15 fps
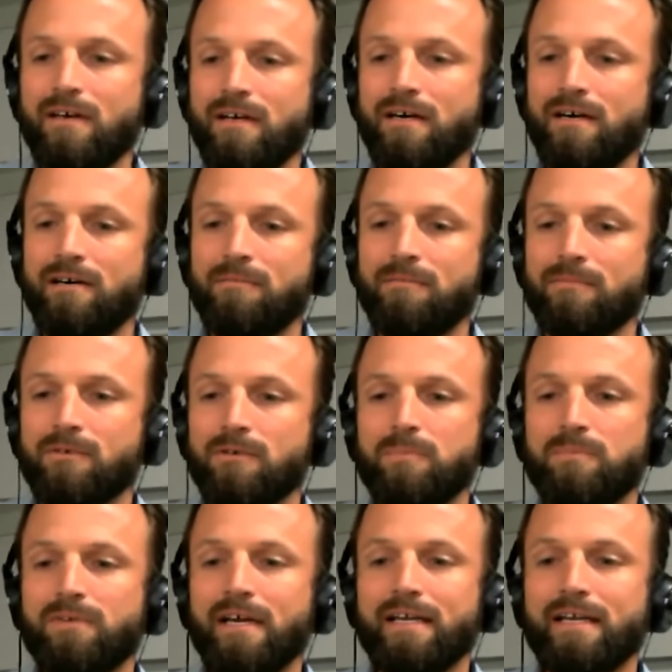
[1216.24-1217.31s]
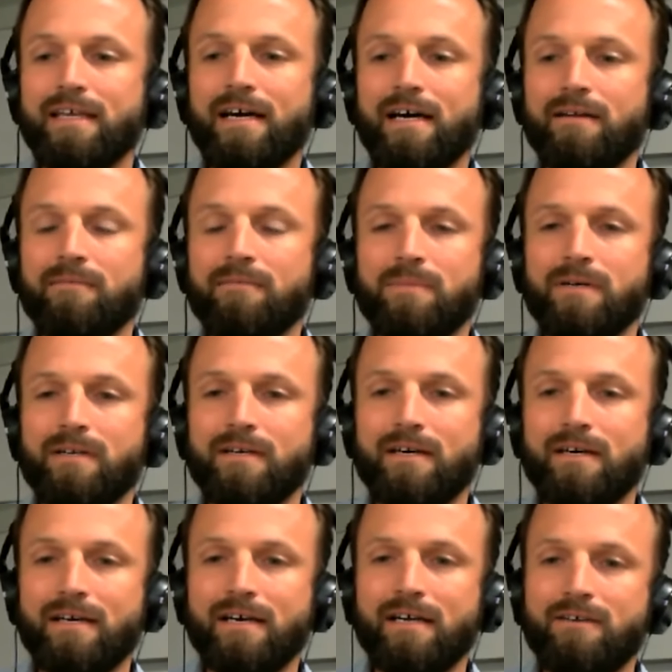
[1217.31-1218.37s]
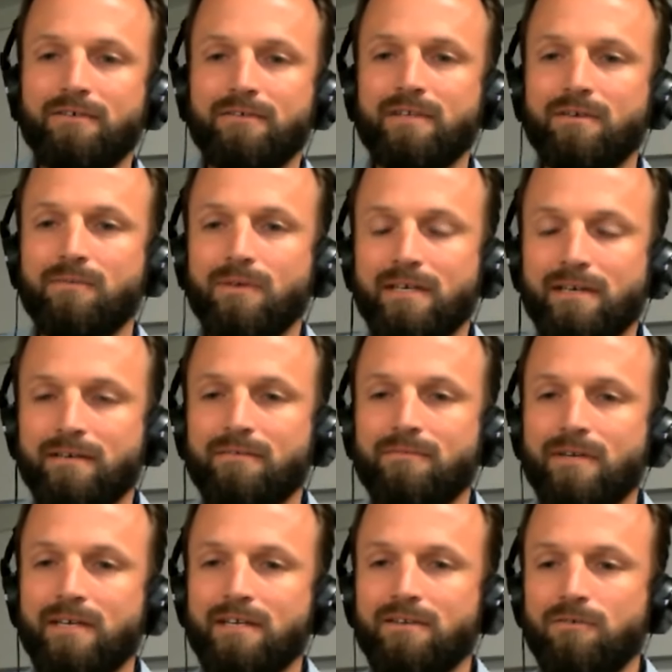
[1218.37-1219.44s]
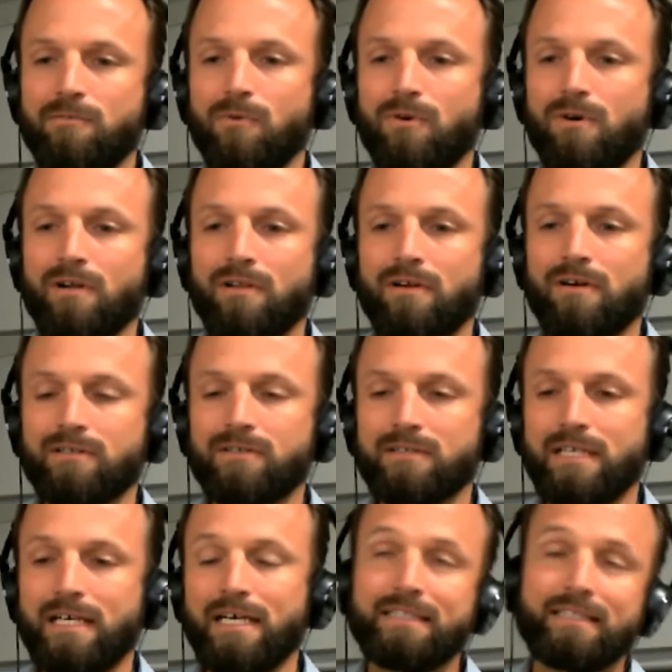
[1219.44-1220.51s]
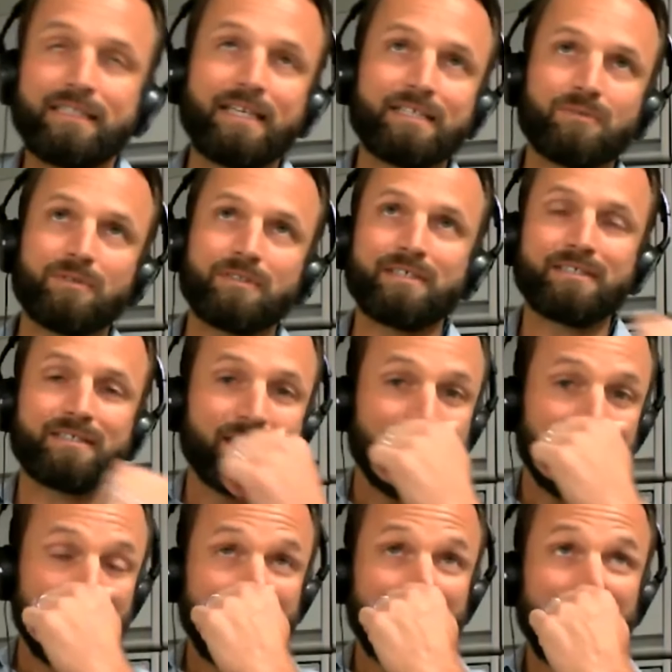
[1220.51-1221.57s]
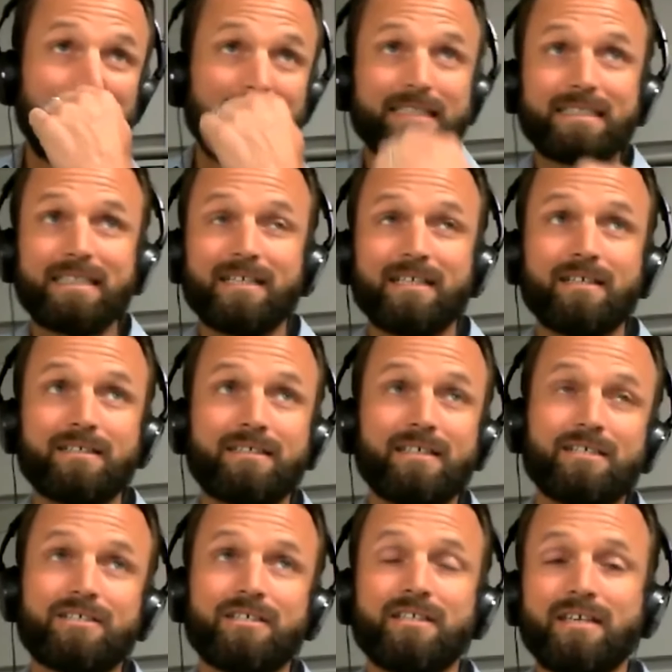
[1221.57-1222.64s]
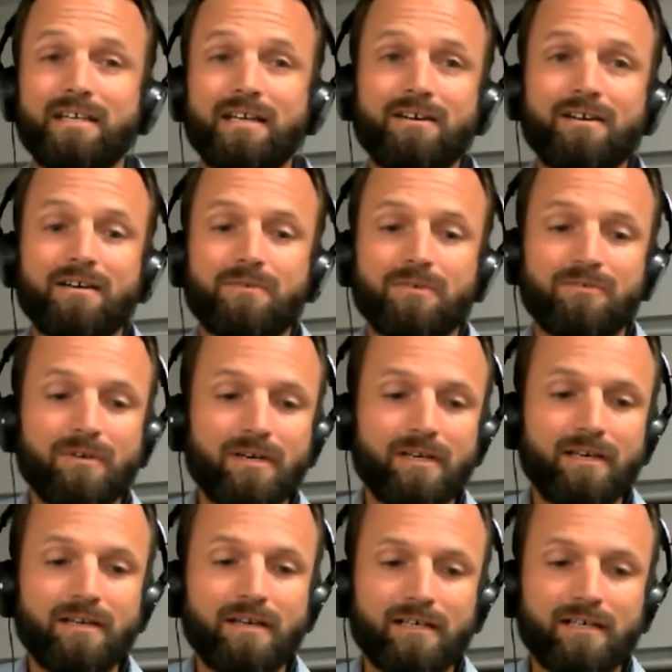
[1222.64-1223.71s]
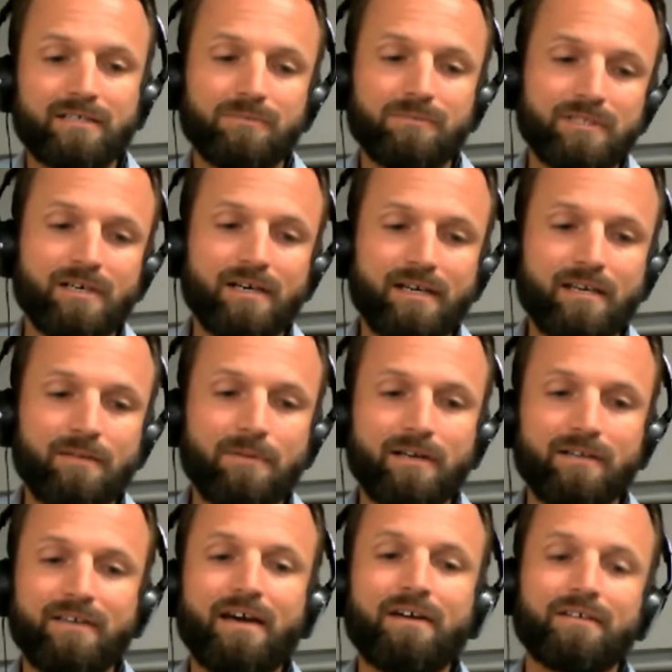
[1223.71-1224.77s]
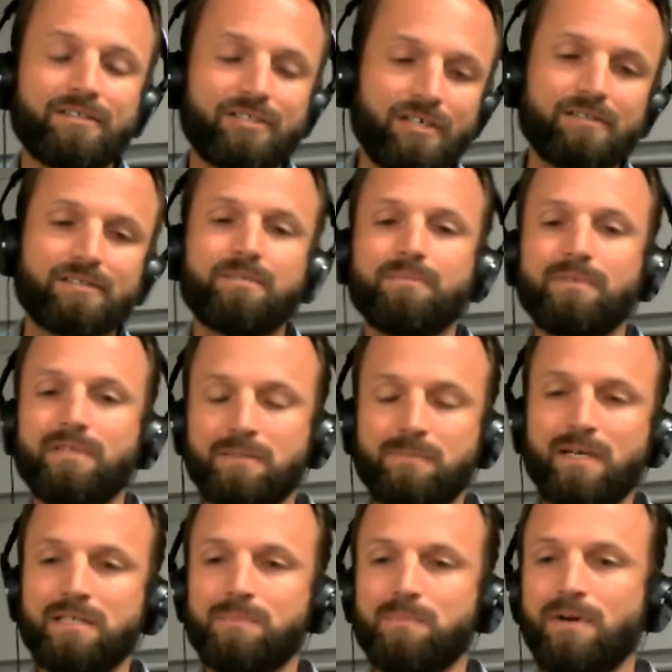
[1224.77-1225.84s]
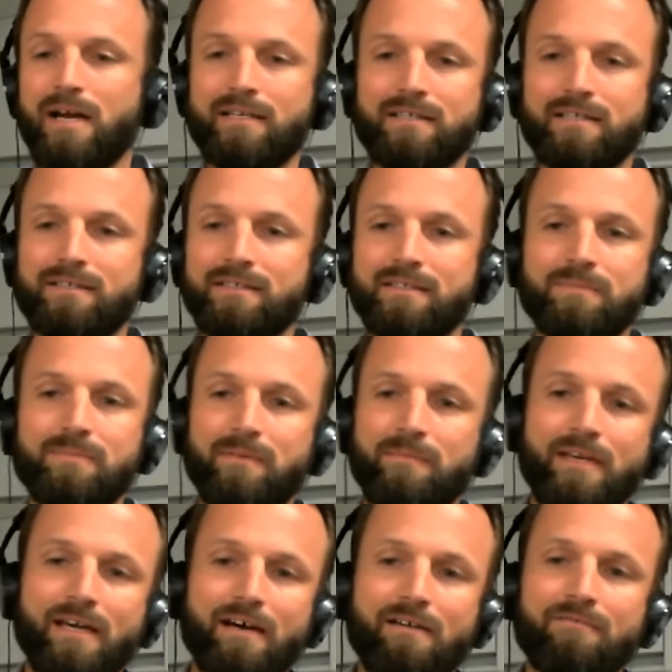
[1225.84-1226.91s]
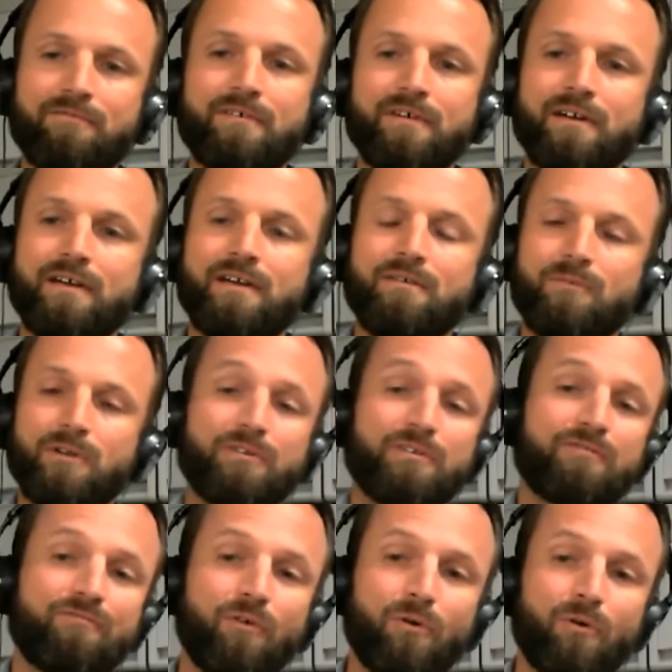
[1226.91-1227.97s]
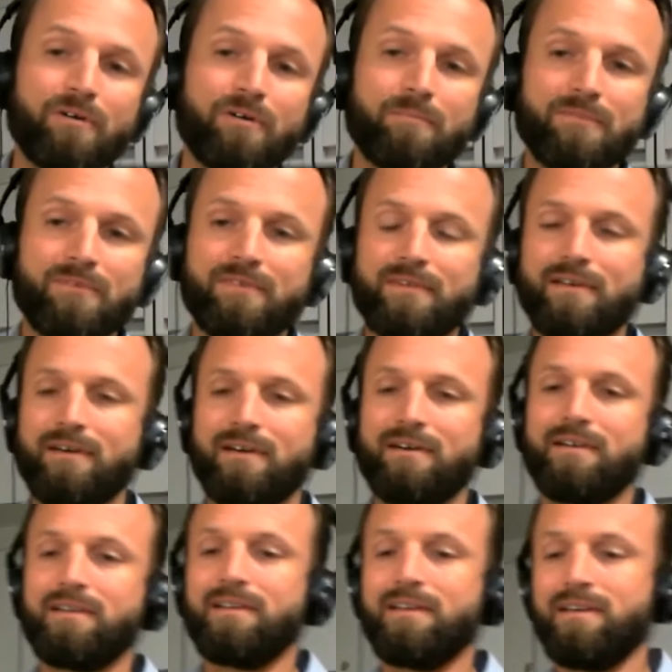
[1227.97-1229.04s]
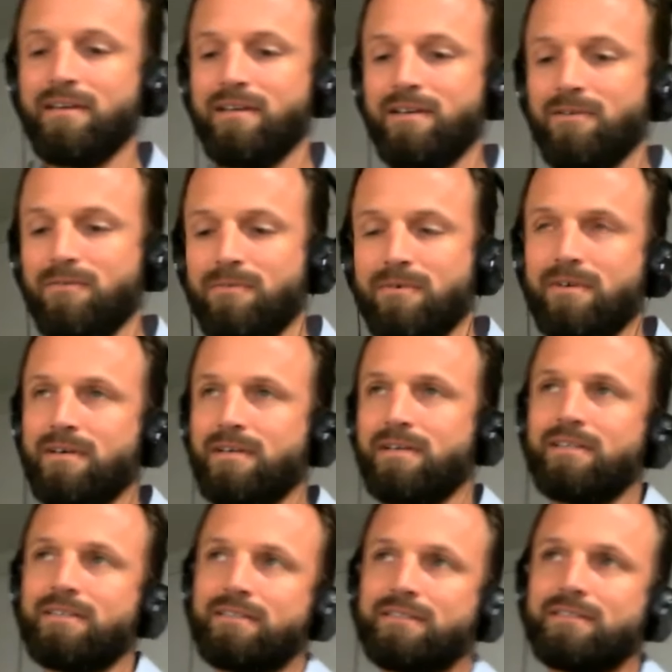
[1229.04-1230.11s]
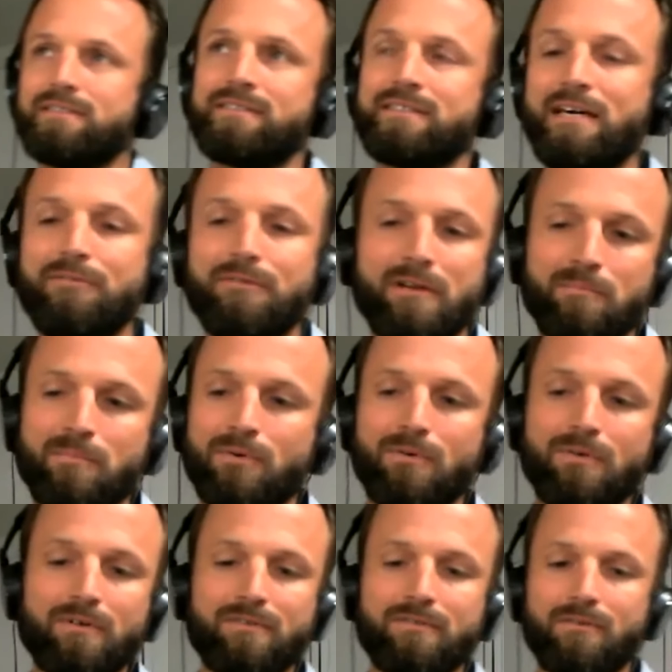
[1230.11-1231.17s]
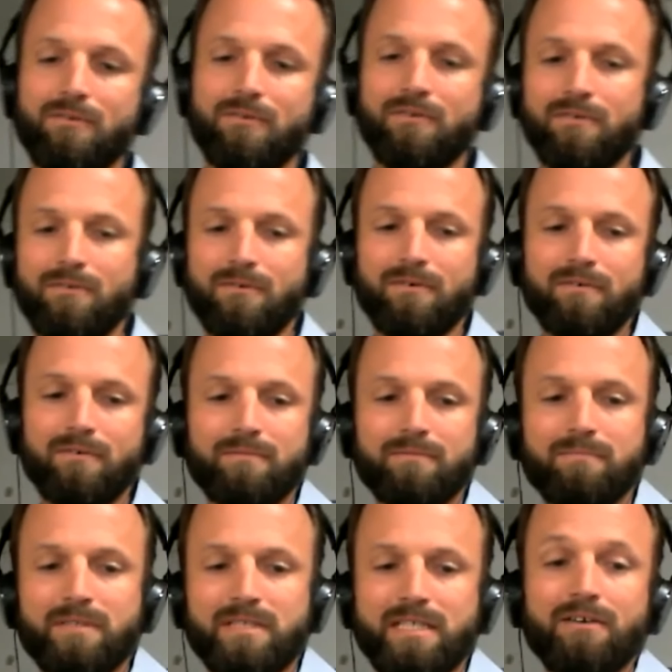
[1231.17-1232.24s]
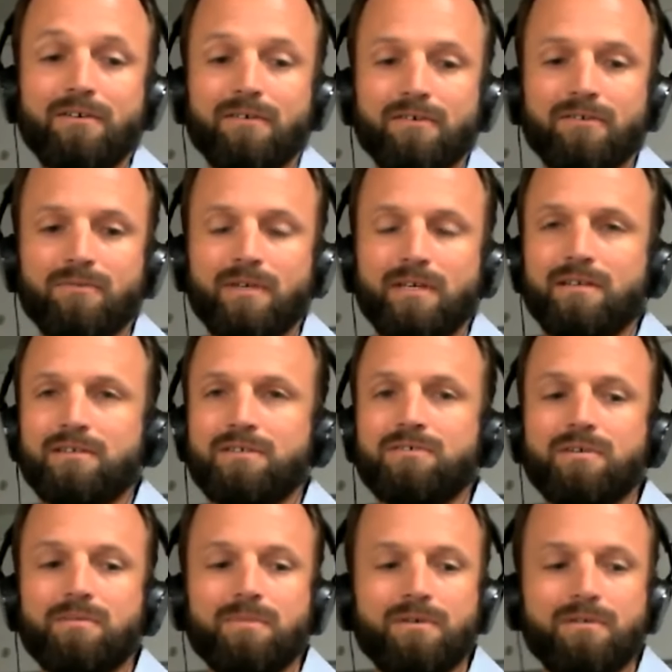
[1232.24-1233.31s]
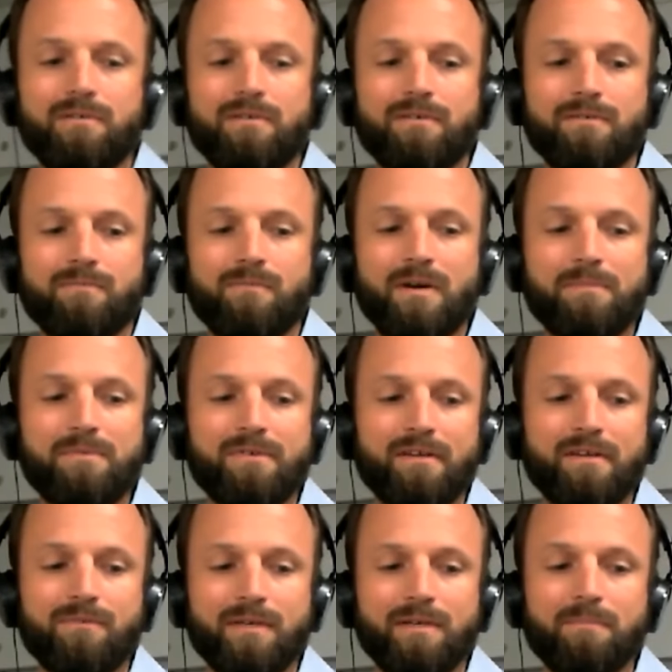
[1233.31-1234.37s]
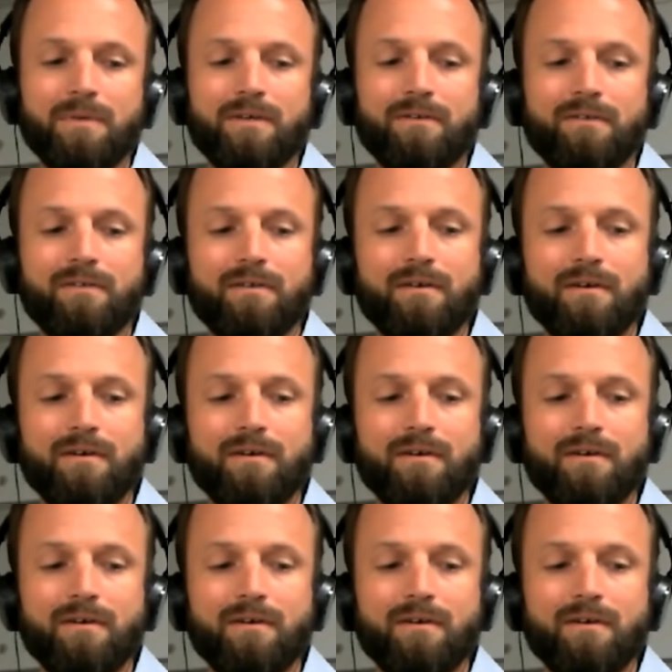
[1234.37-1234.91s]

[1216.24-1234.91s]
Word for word: um, groups like that. But I, I, do think we can we can do more along those lines, and that's what this last set, session that Eric was running actually was talking about is how to share some of these best practices. Maybe have whether it's forums, uh, you know, uh, sounding boards or, or materials we can distribute, websites we can build.